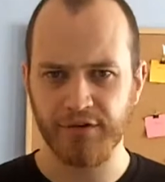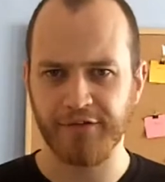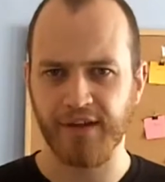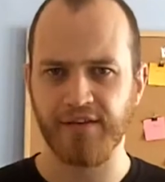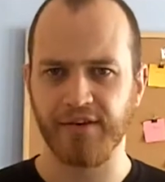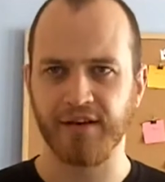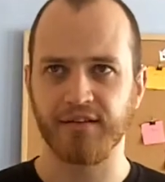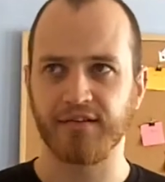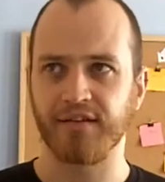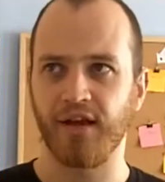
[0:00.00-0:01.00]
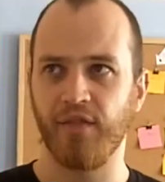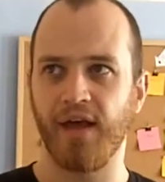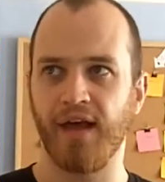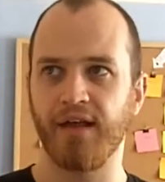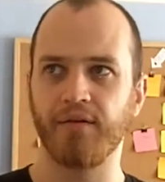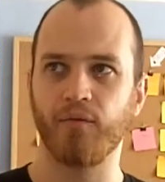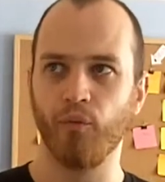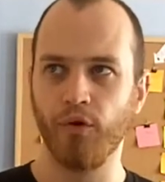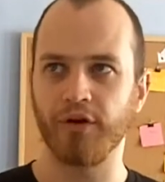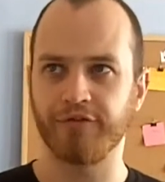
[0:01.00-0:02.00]
loads of savings and
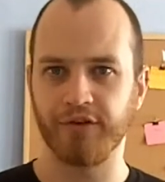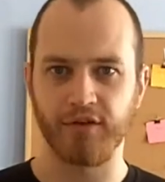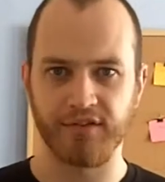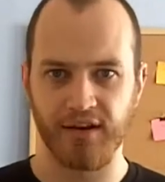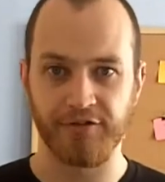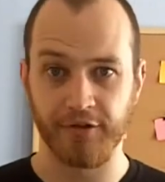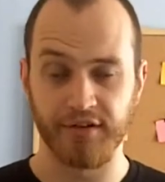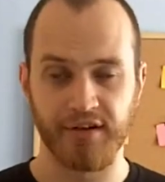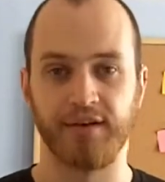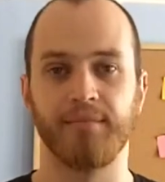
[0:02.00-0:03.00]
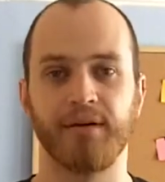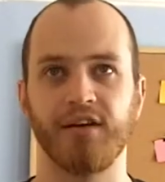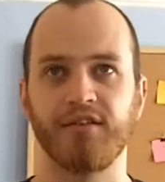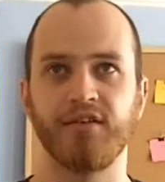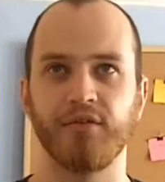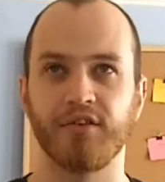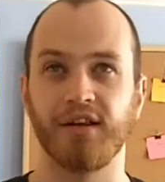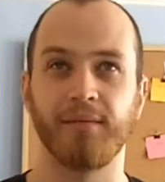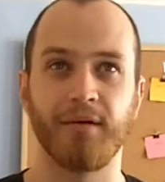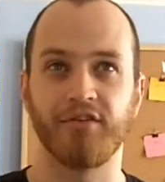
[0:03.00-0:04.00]
then work for Nukezilla full time because
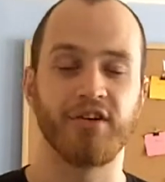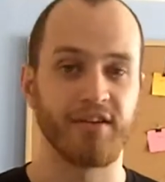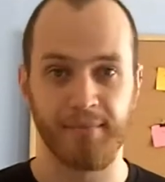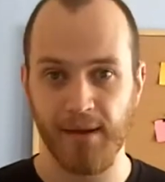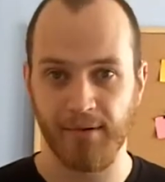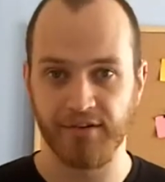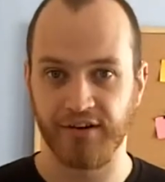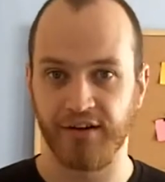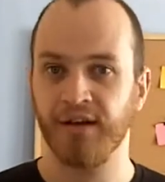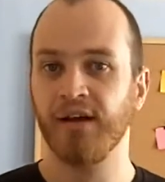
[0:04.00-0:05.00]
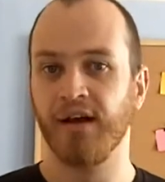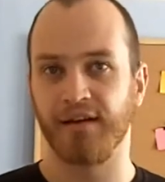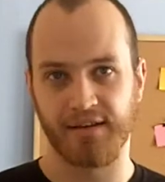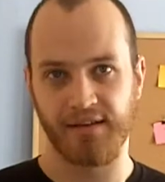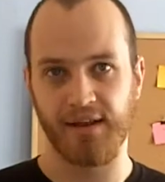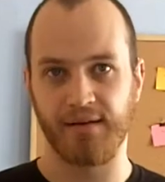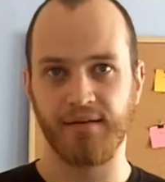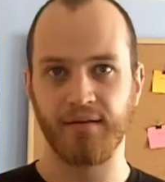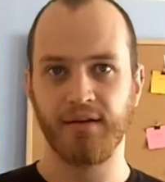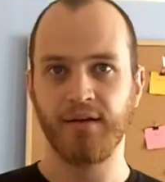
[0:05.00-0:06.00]
Nukezilla budget is my budget. I can
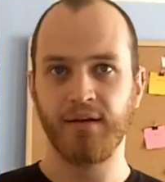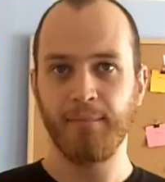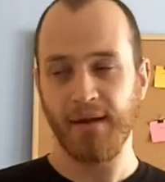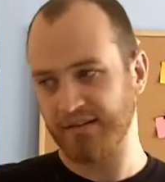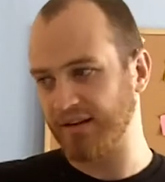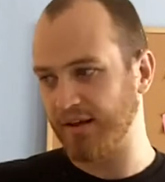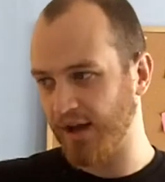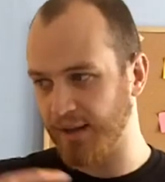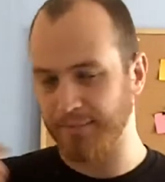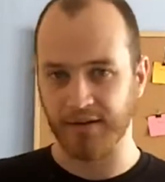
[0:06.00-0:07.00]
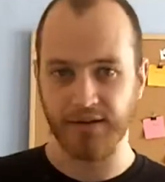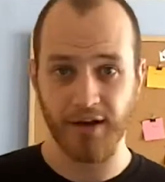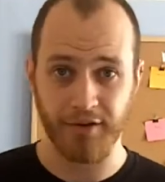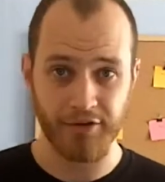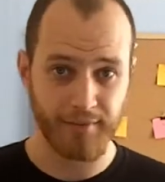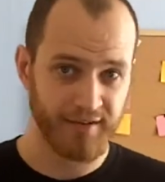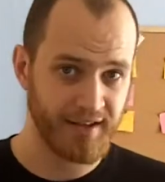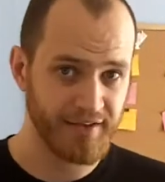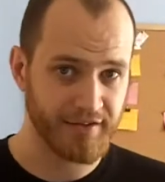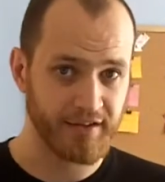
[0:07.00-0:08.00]
then basically I'll be going through my
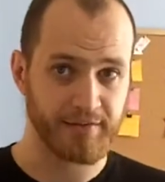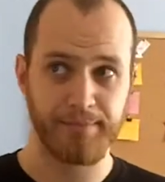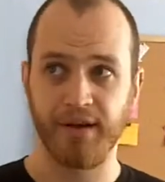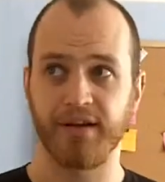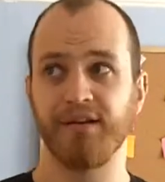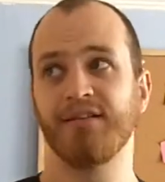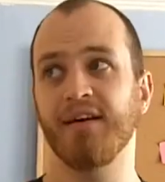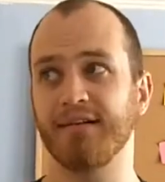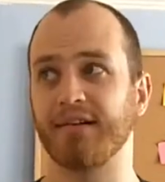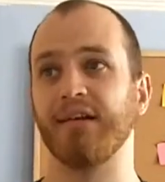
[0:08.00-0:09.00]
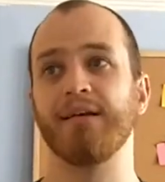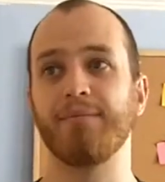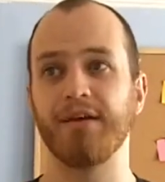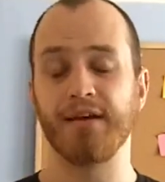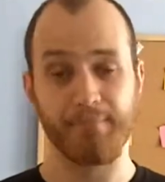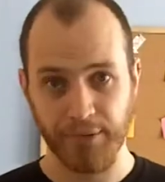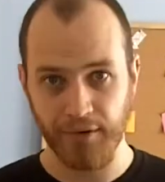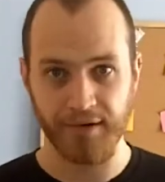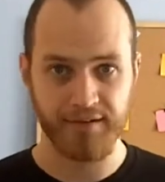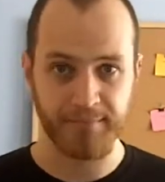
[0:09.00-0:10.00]
savings, but I'd technically be
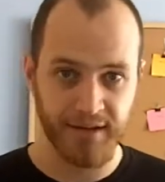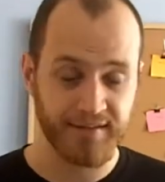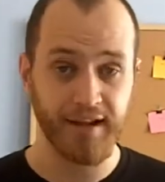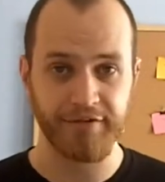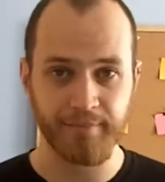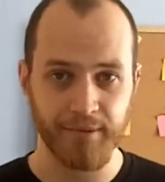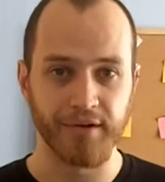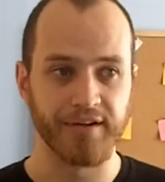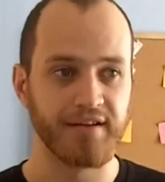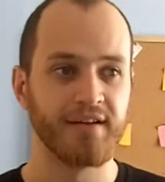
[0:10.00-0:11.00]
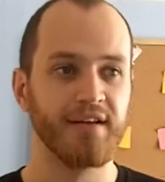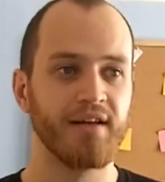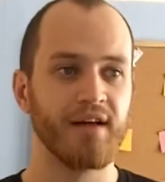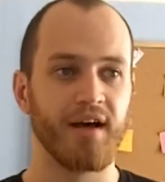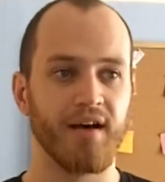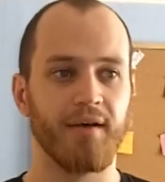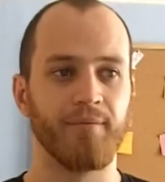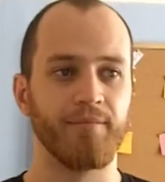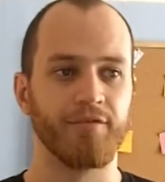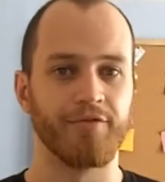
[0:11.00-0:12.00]
employed, being self-employed
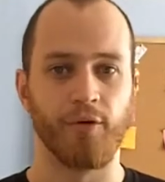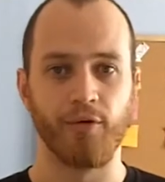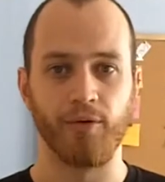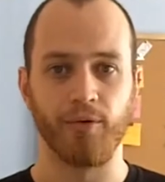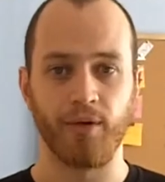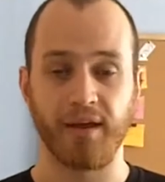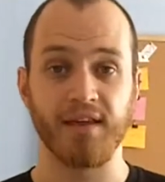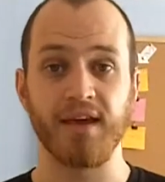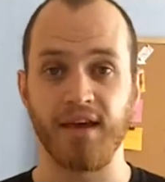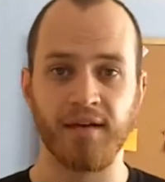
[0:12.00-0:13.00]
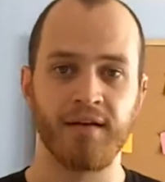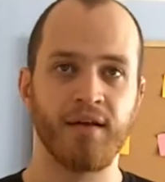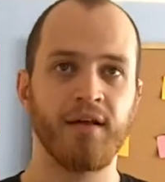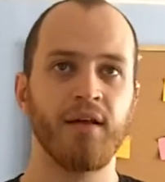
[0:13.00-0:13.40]
um, for like a year.